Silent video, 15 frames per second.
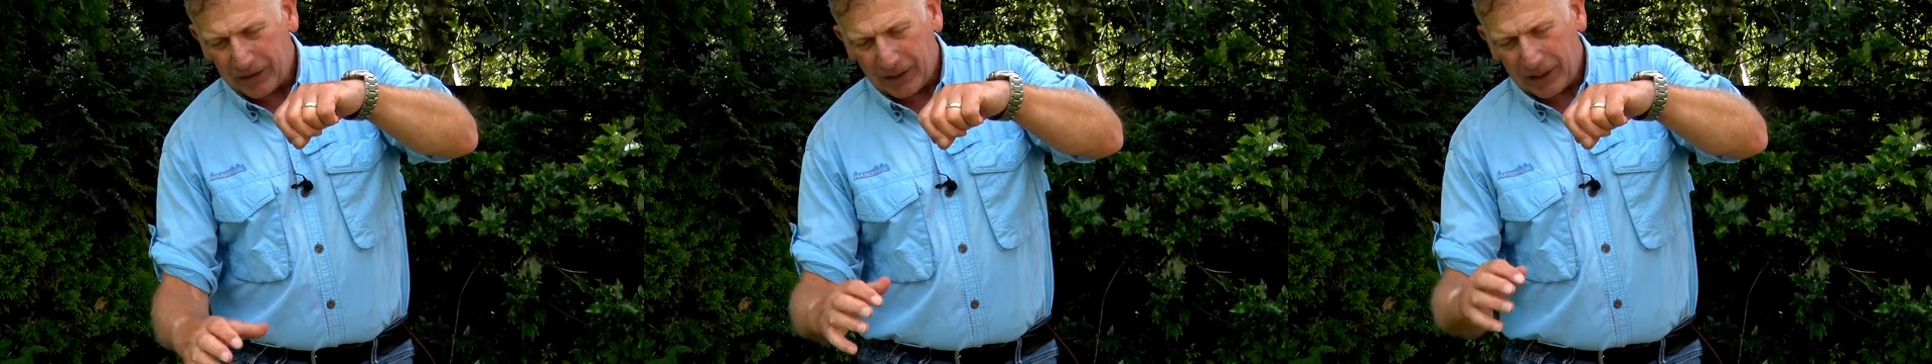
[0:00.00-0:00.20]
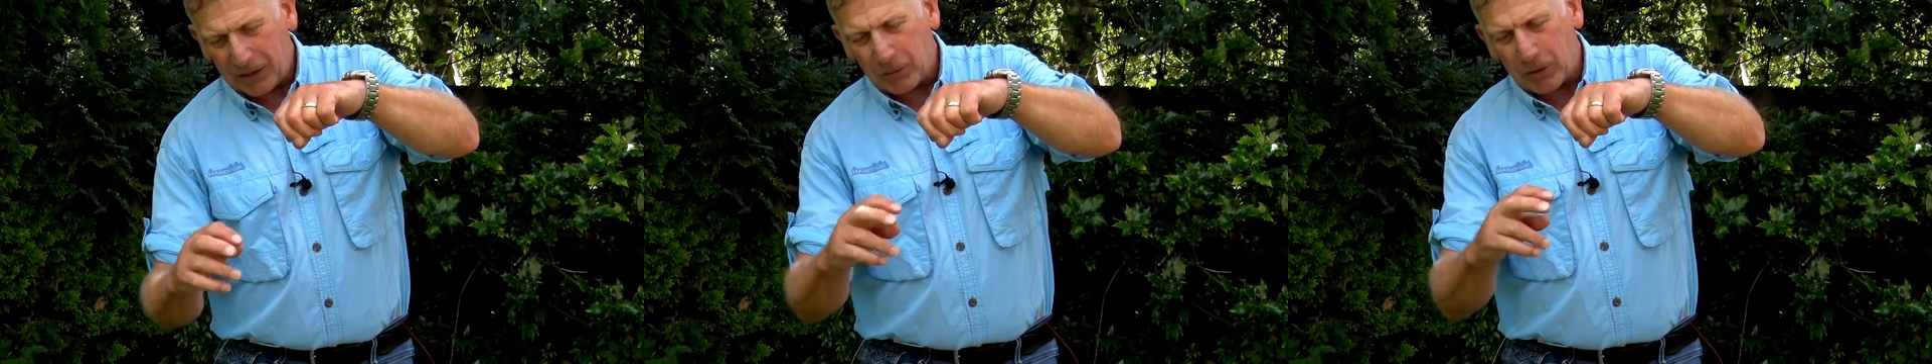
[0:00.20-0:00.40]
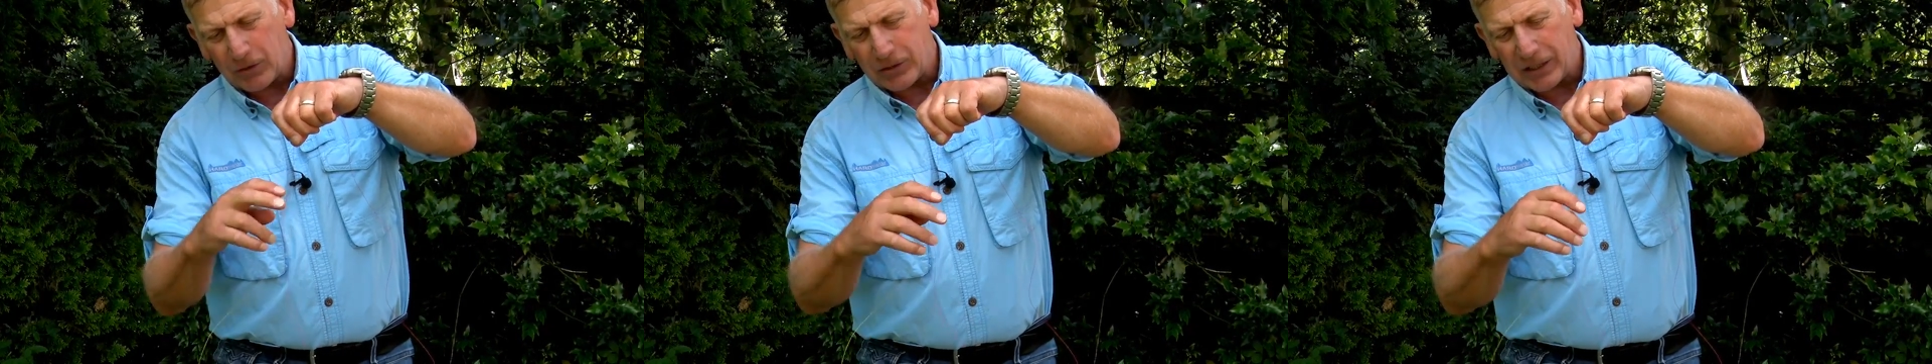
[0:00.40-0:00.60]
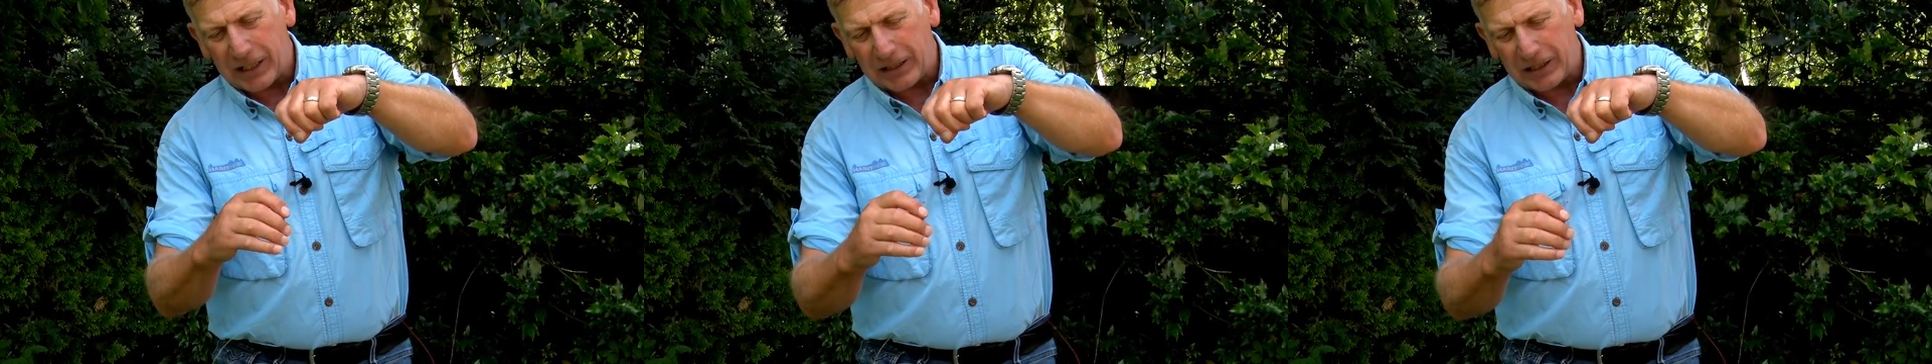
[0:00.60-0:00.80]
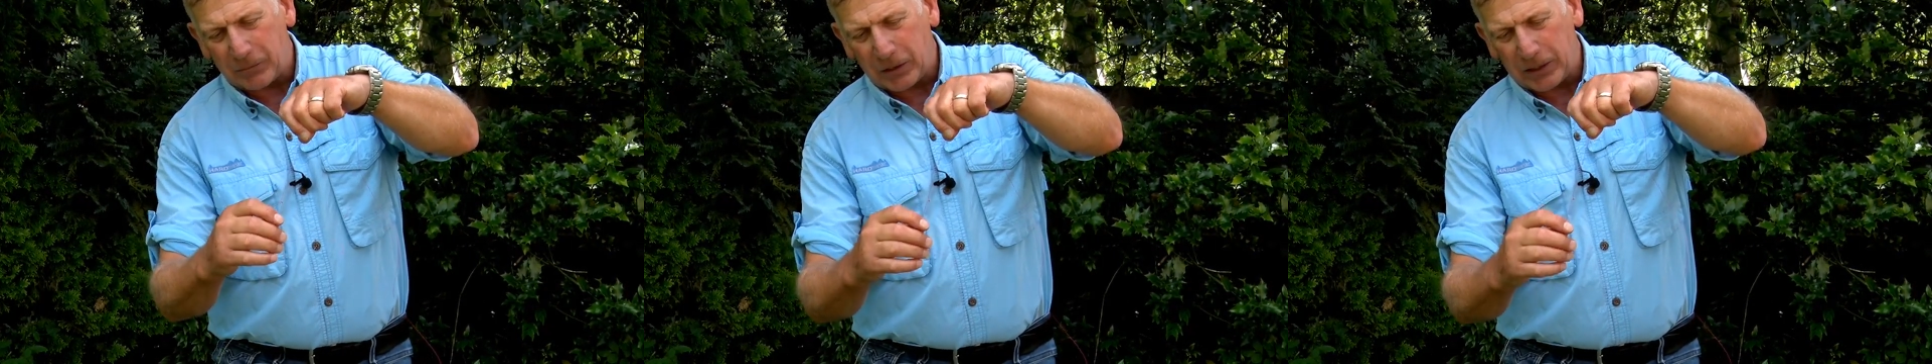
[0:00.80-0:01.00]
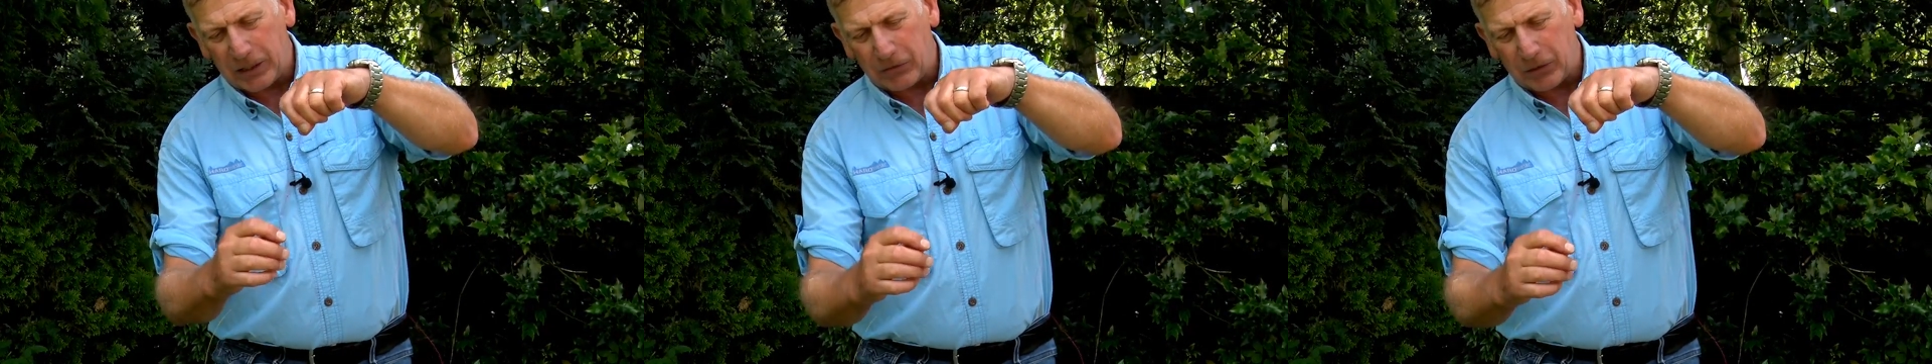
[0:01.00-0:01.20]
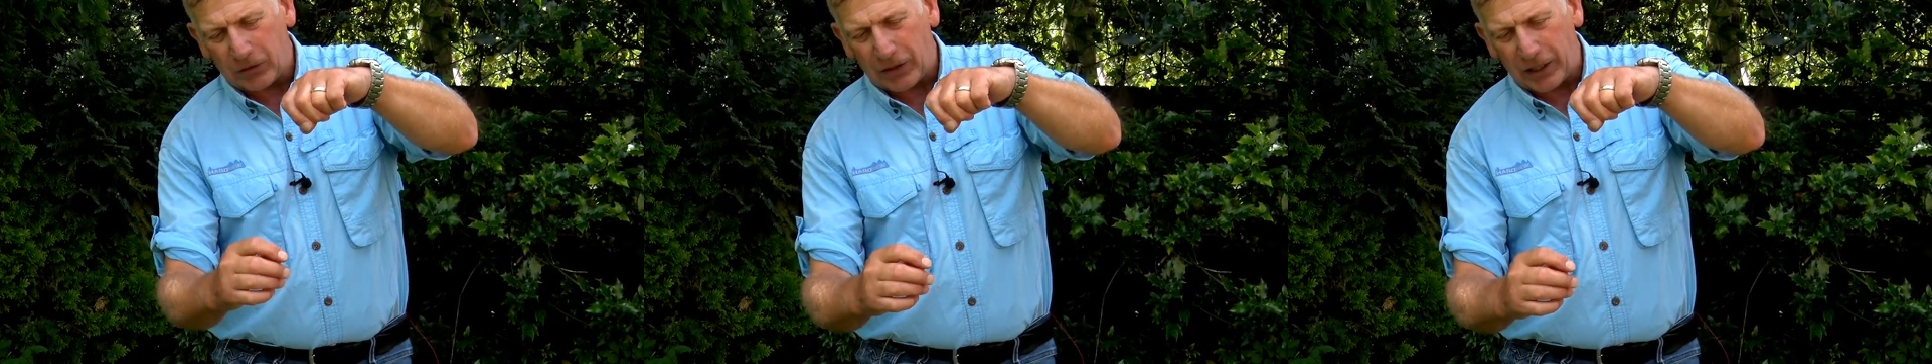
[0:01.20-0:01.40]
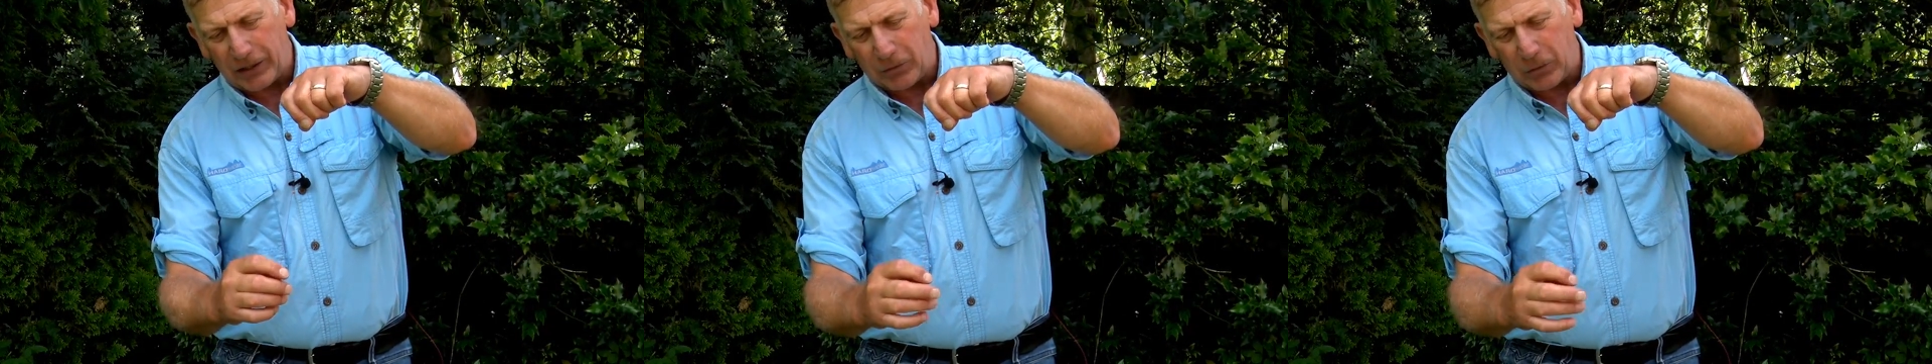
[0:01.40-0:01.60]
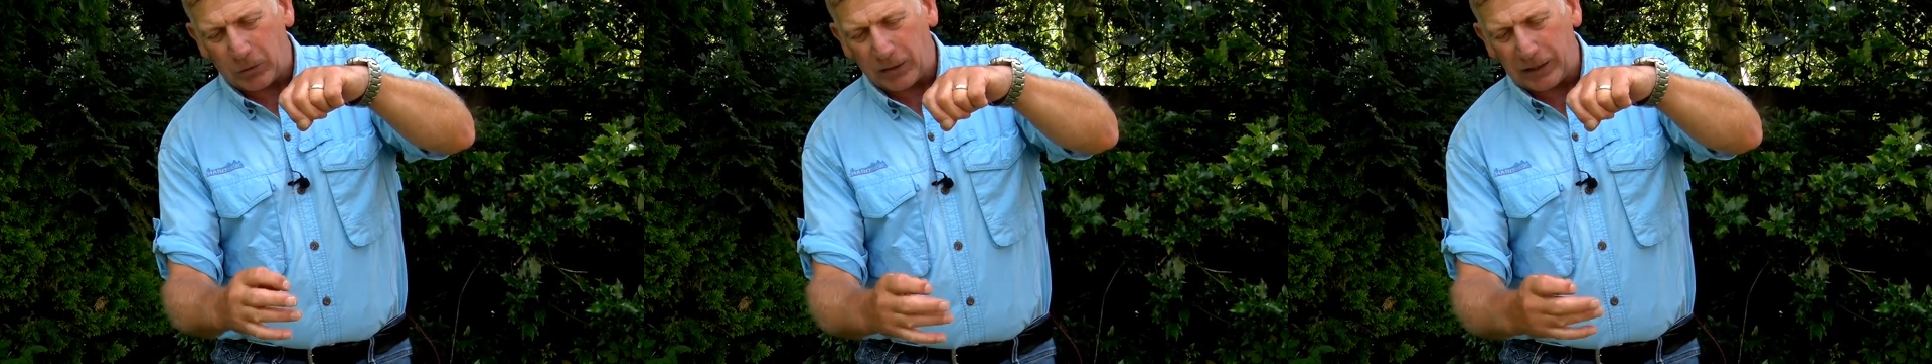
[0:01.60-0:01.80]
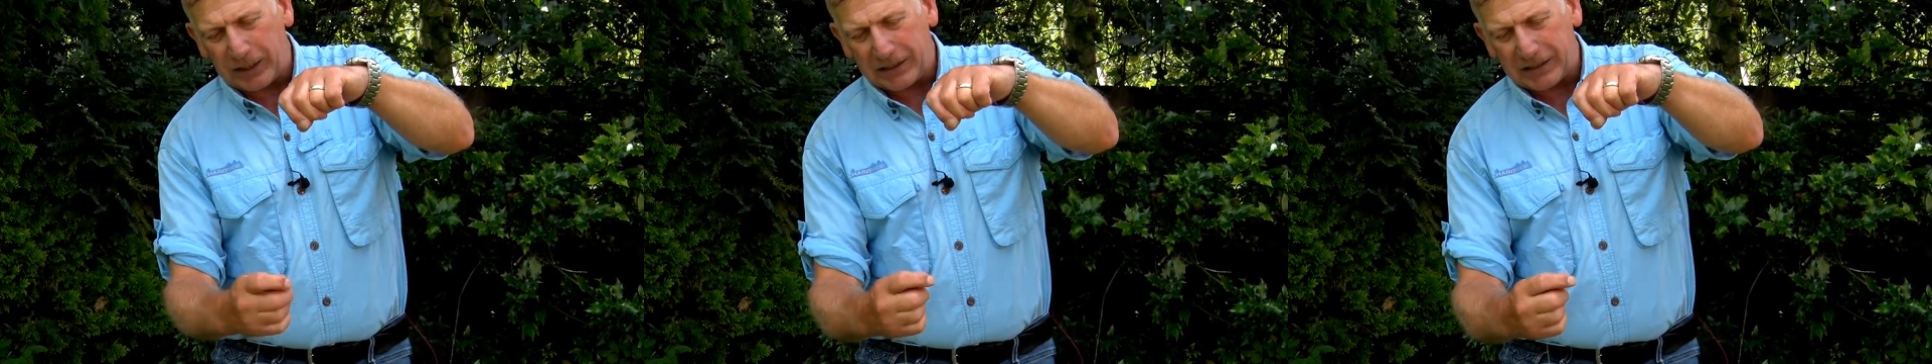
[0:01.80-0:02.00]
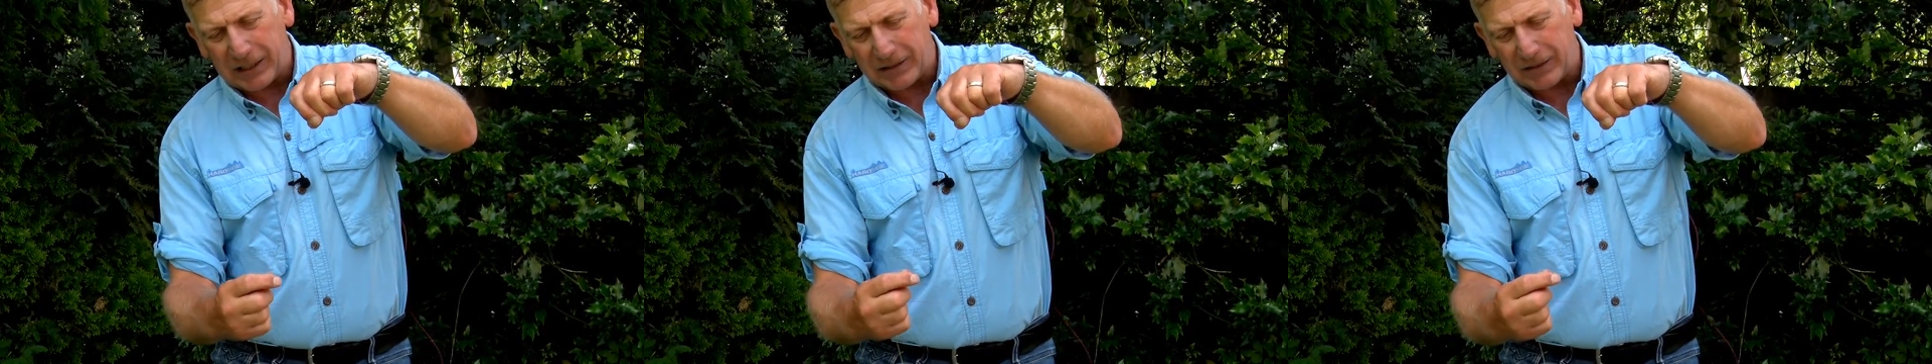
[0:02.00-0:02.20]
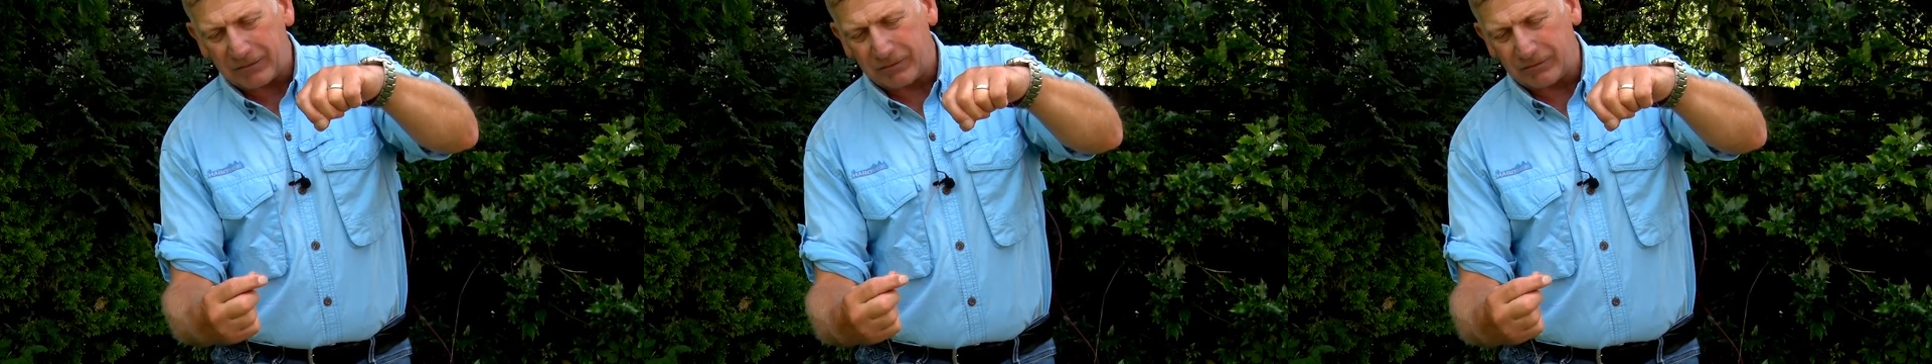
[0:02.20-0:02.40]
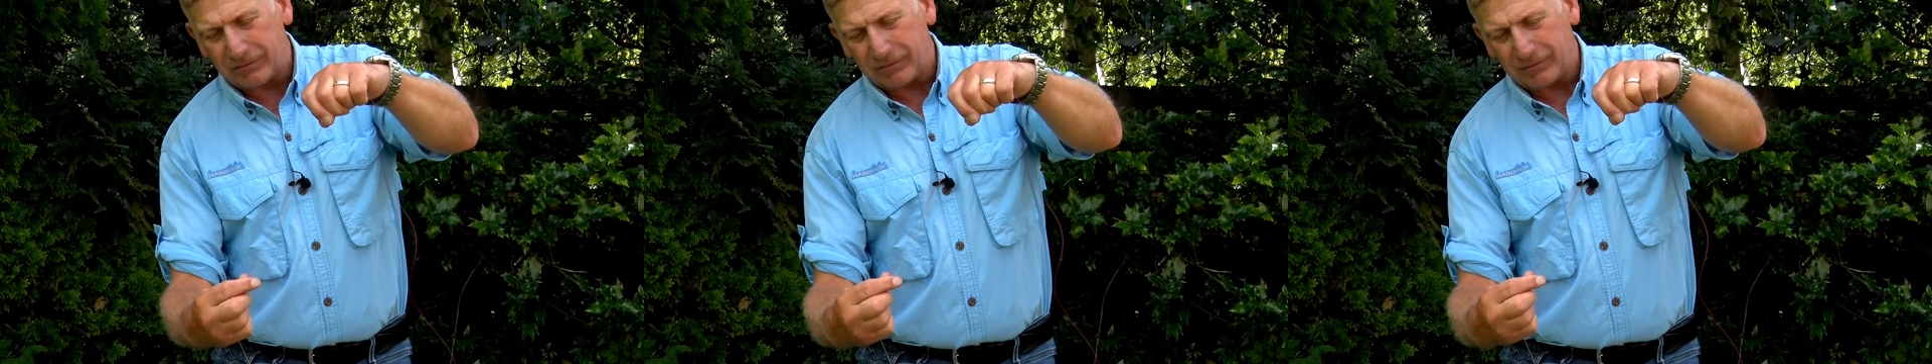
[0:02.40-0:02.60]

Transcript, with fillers: And I'm not saying that when you've got that in the water, it doesn't